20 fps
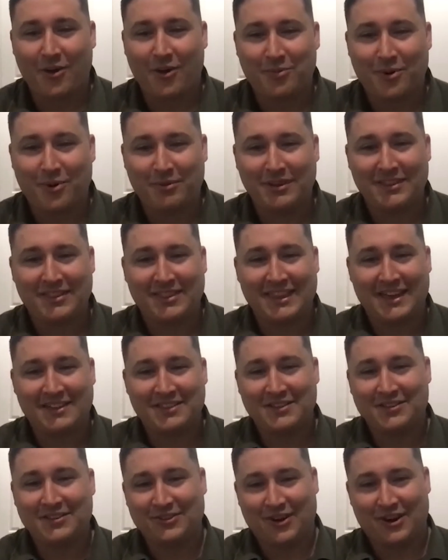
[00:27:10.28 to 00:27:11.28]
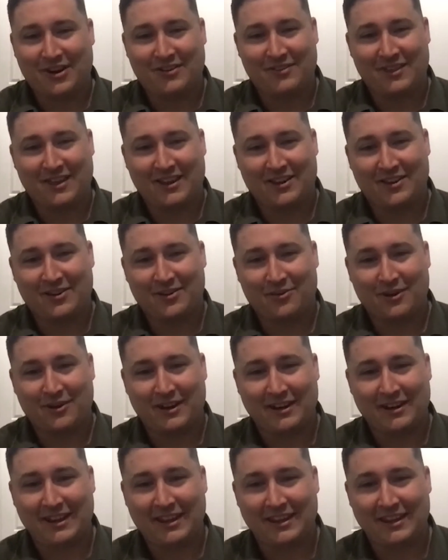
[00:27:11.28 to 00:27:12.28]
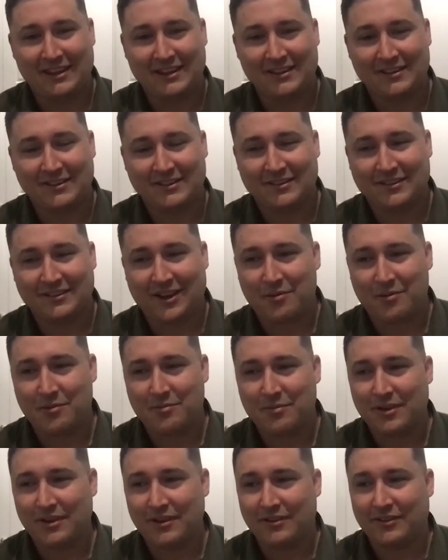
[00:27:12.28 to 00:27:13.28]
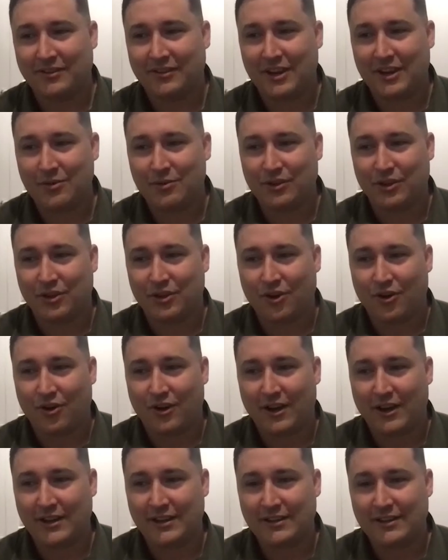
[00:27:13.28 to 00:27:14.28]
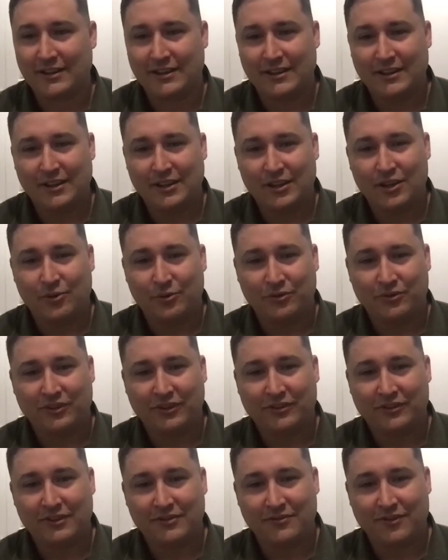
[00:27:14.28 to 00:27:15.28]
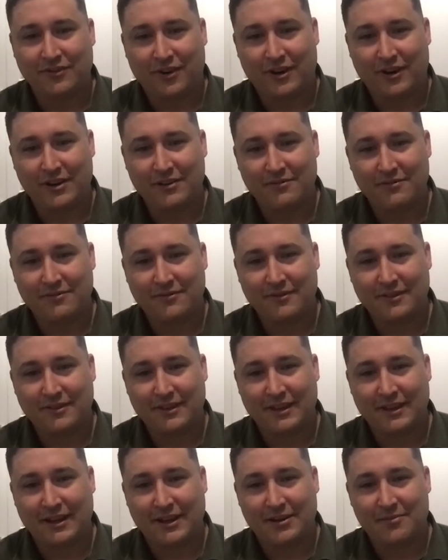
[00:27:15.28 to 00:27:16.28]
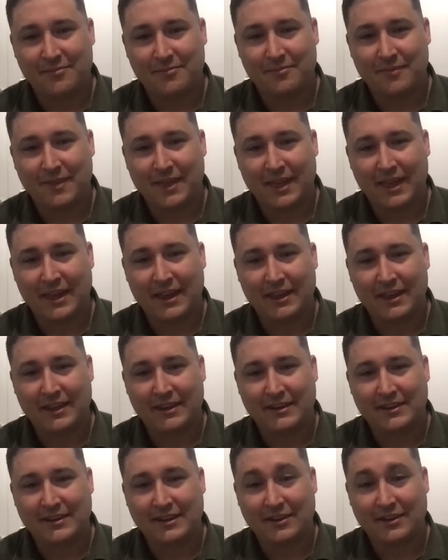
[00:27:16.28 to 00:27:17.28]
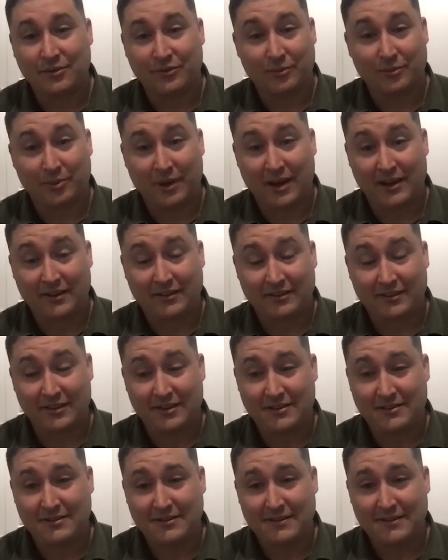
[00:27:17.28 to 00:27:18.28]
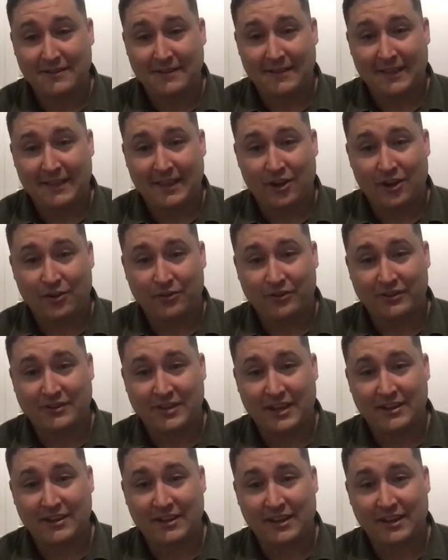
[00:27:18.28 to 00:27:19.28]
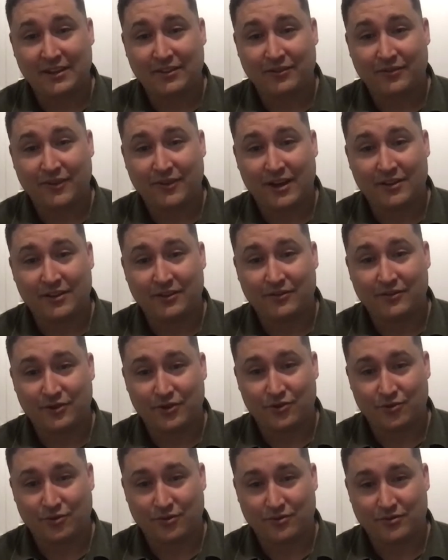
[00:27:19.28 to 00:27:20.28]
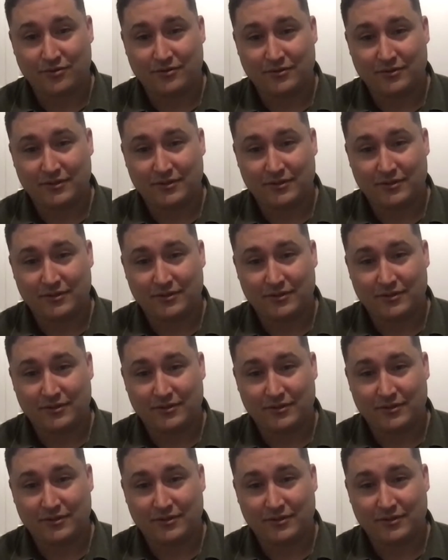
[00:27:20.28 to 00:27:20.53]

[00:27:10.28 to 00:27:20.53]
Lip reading: probably, the other side of that coin is, I remember sitting with a guy who was 65, and he was a pastor, and I was attending his father's funeral,